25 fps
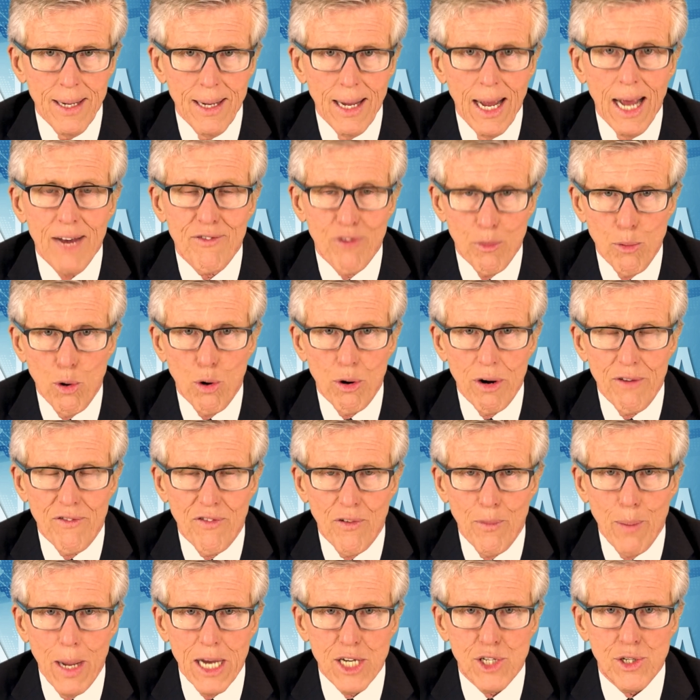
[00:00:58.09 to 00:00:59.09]
And for more
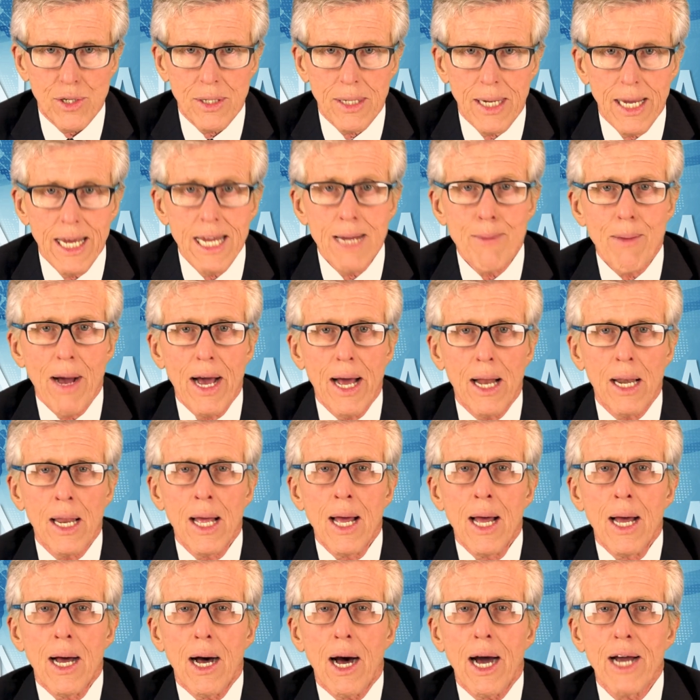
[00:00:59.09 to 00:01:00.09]
information, email
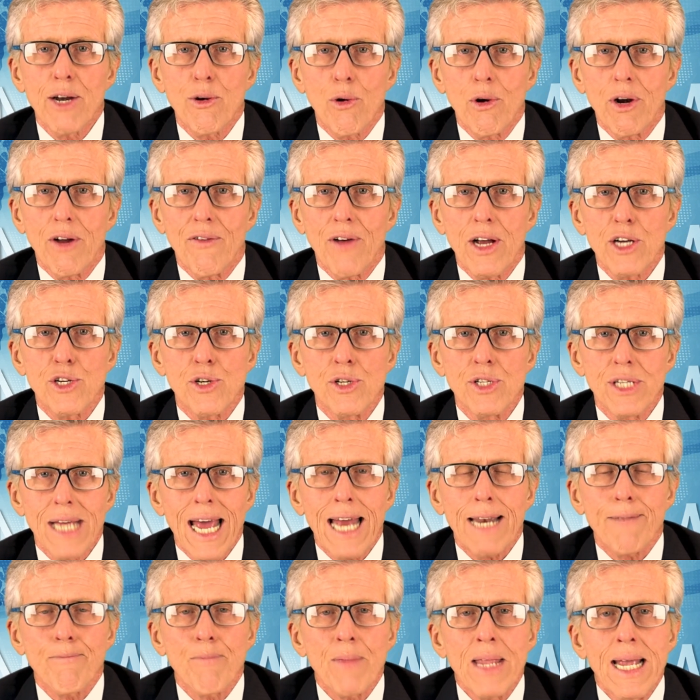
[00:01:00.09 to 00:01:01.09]
hydroinnovations
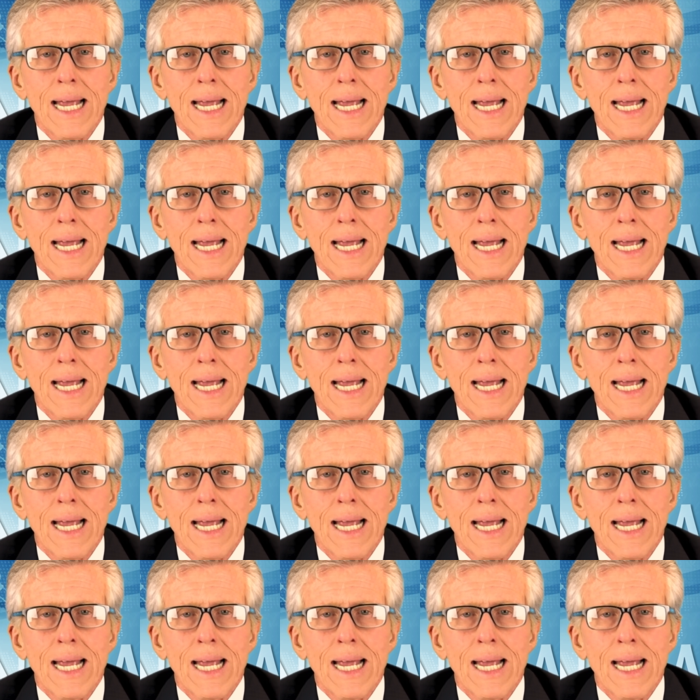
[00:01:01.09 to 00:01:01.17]
at